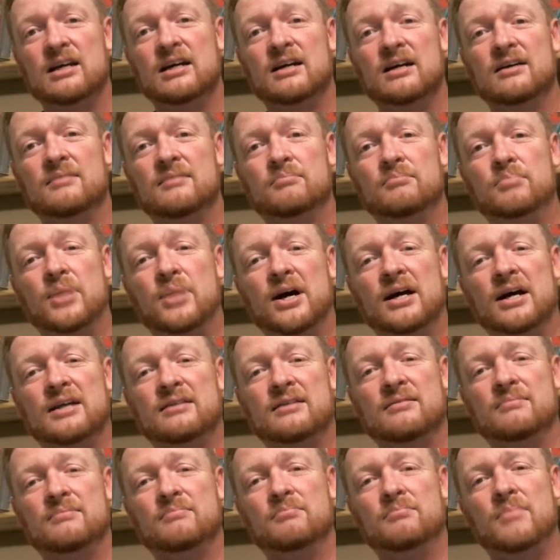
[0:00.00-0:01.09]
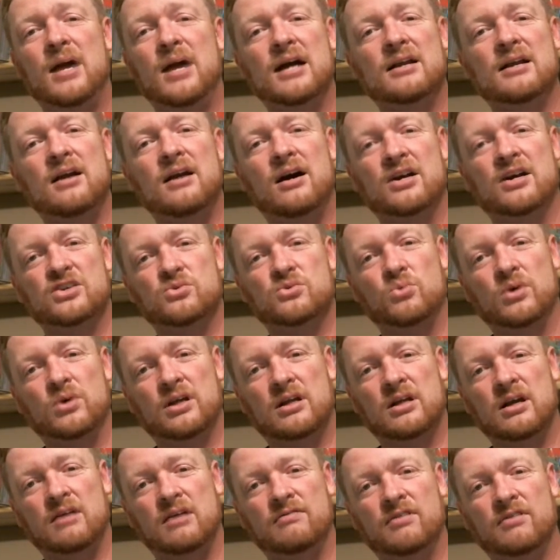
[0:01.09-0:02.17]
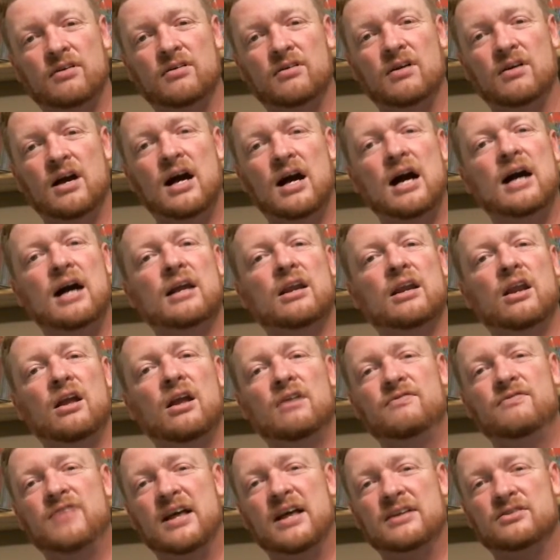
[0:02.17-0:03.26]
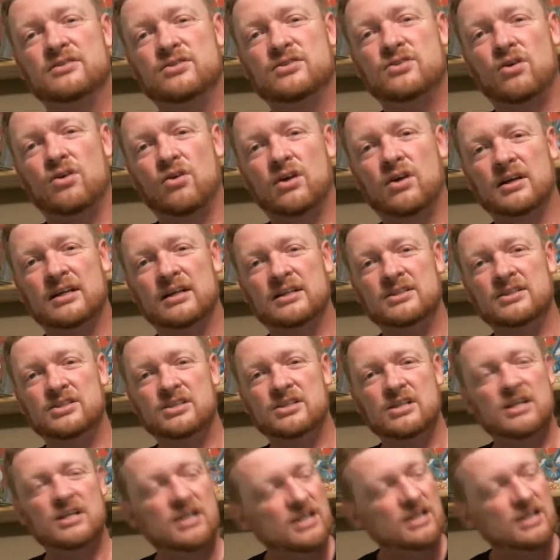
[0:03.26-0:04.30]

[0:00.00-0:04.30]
But my gosh, what a cover. I love that darkness.